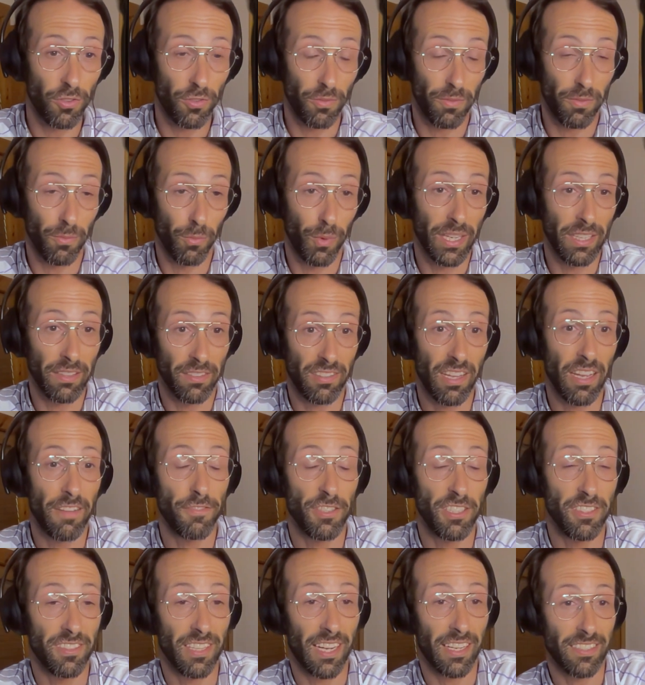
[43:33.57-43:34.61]
when safety
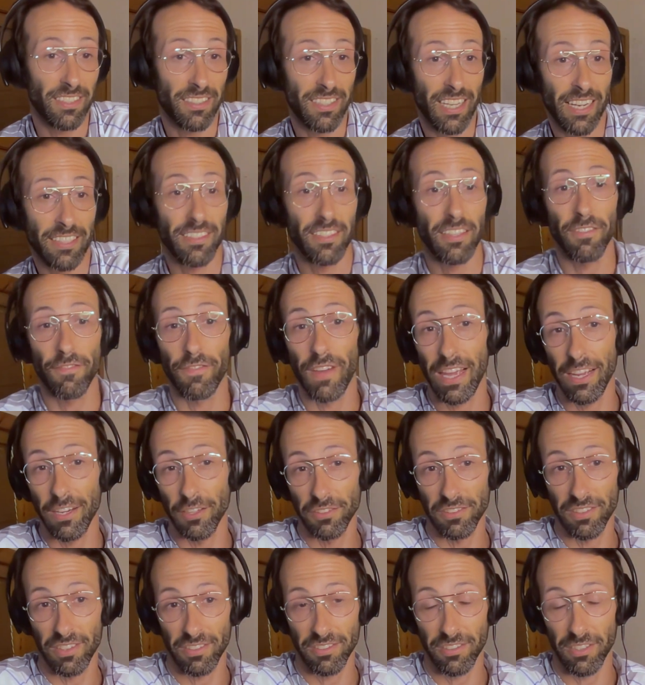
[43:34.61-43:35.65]
is not detected, the vagal
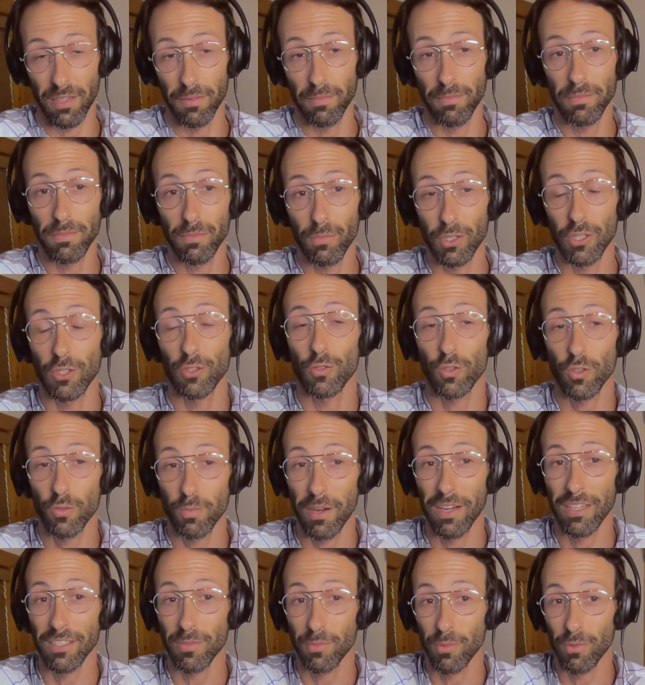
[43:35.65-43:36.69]
system, which is
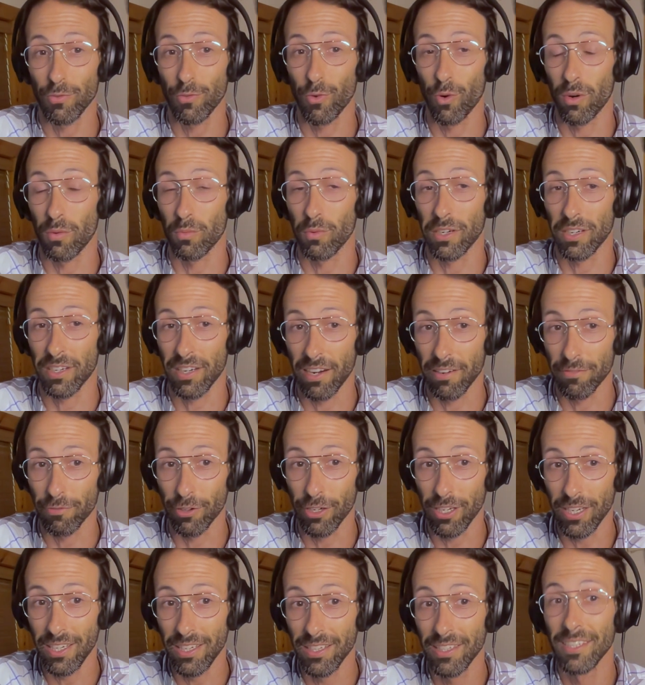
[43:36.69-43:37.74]
responsible for
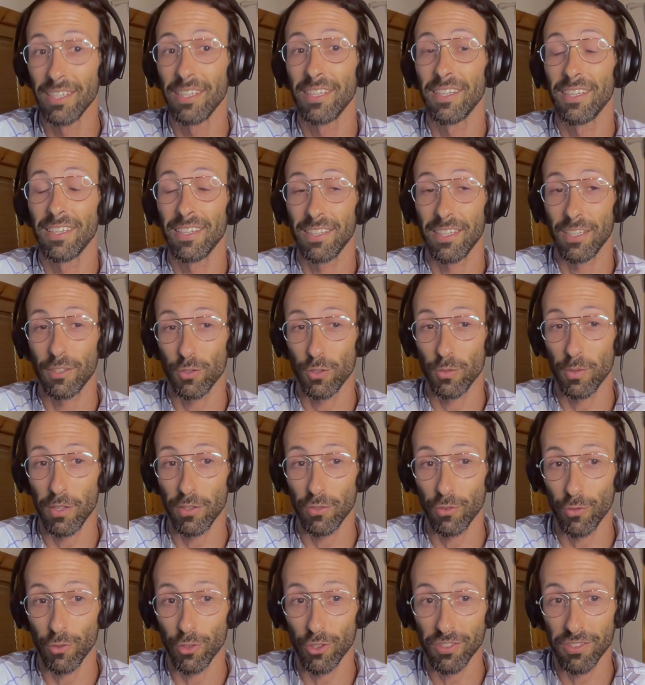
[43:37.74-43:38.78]
recovery, it's
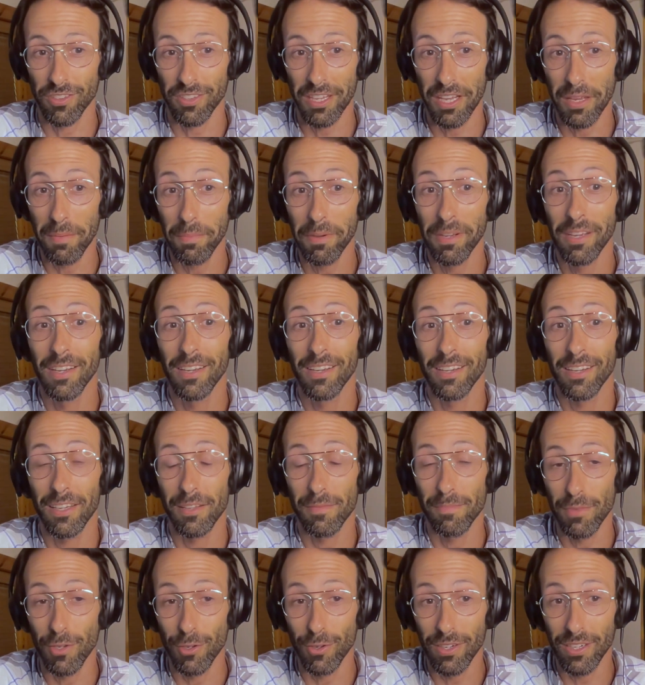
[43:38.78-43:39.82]
responsible for sleep,
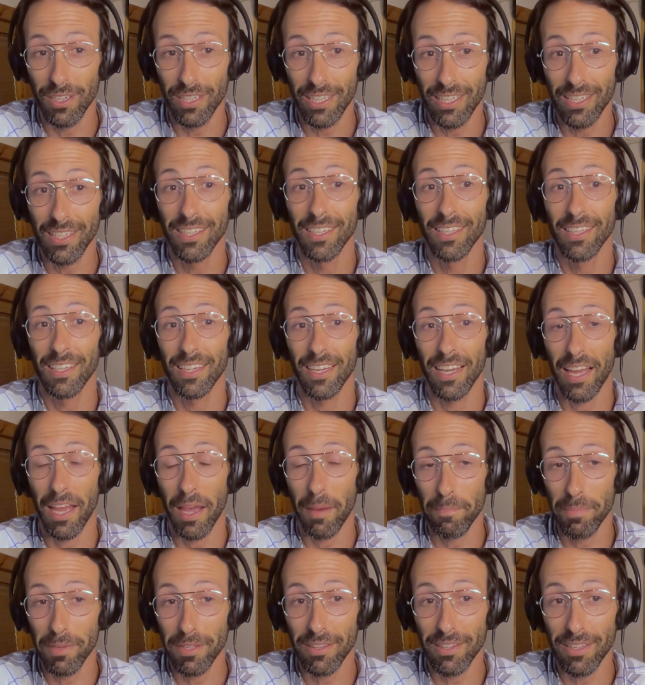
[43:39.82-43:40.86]
immunity,
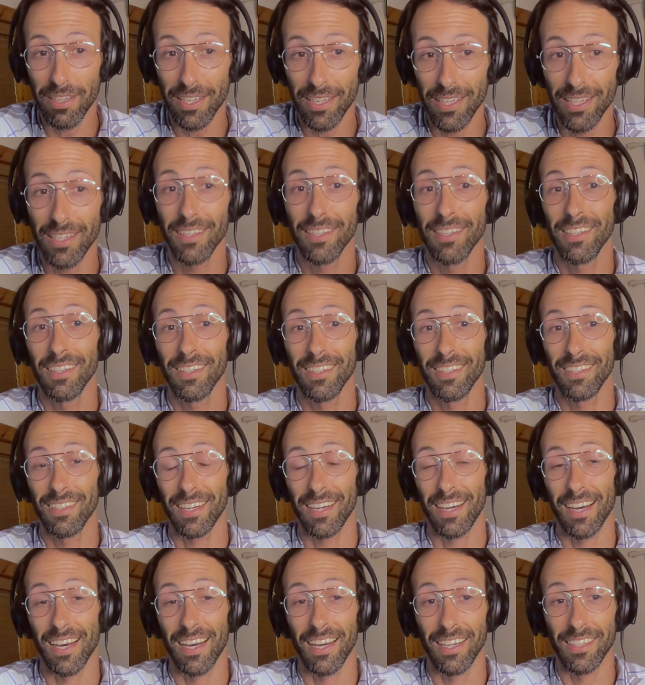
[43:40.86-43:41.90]
empathy,
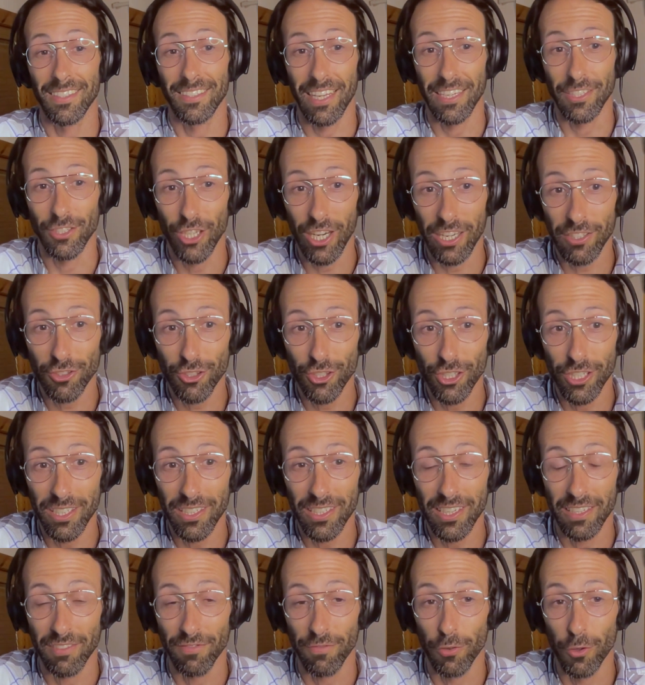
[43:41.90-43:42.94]
digestion
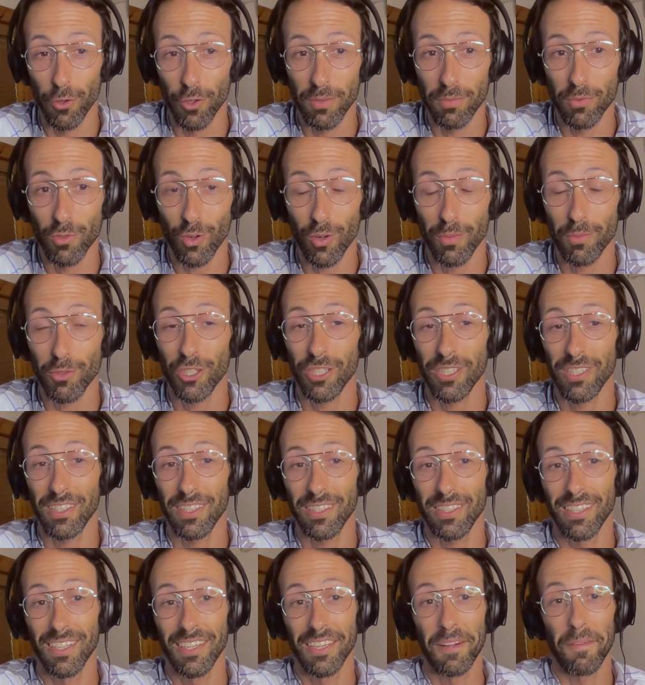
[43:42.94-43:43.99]
and food
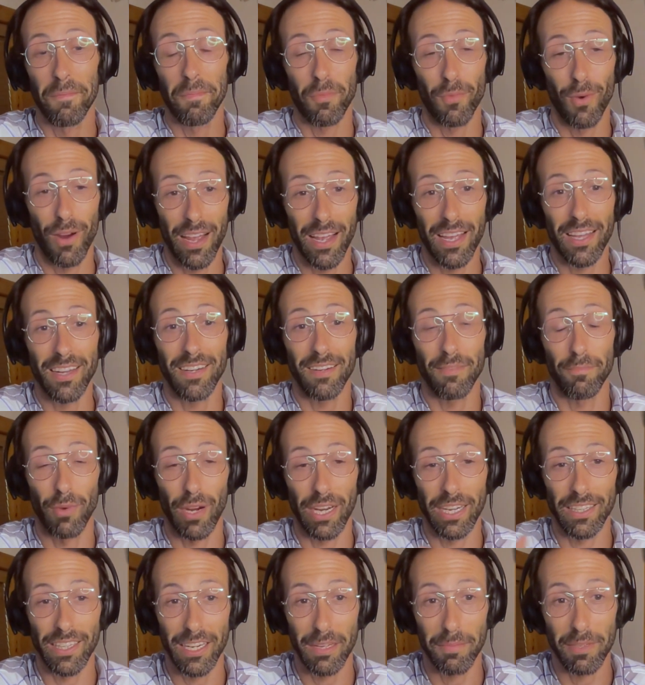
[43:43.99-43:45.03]
absorption, right?
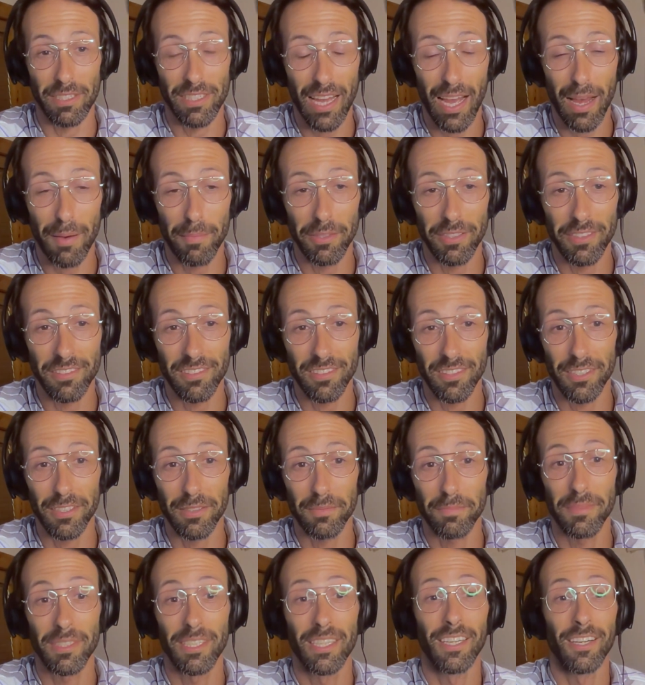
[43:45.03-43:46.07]
Regulating
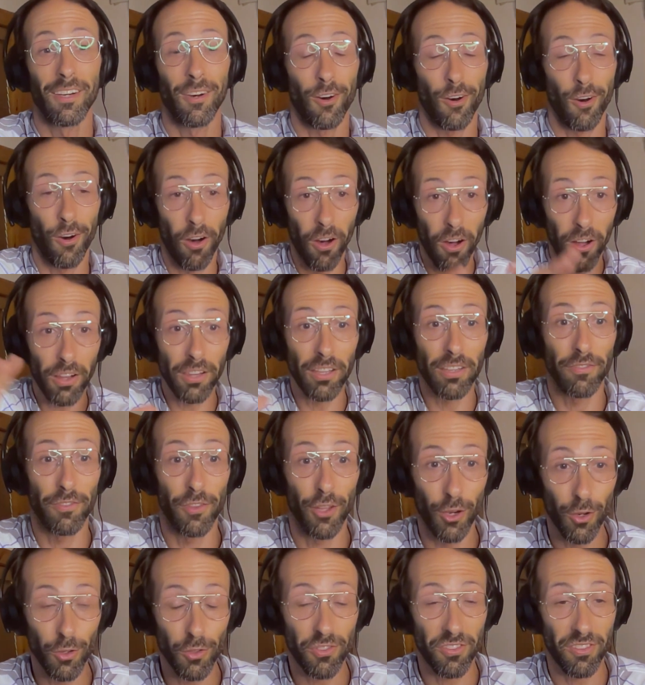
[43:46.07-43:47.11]
metabolism, all of
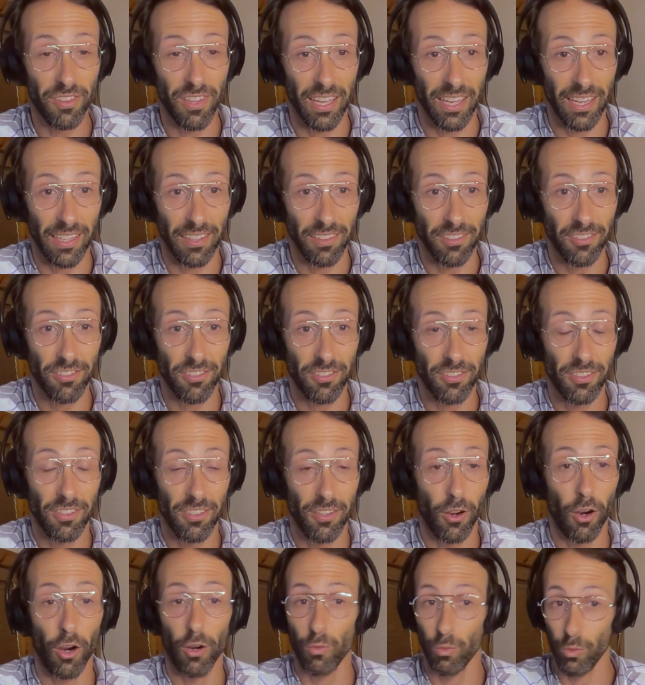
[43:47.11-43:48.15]
those things
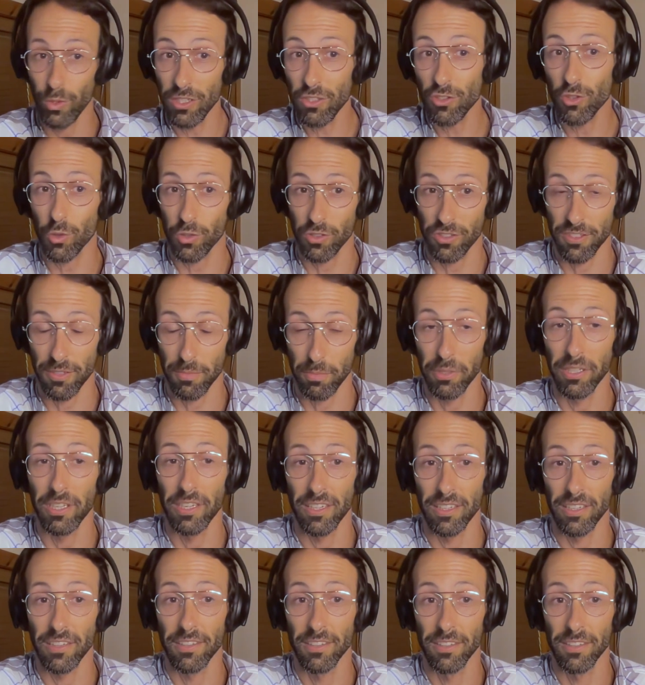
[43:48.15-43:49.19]
are resource depleted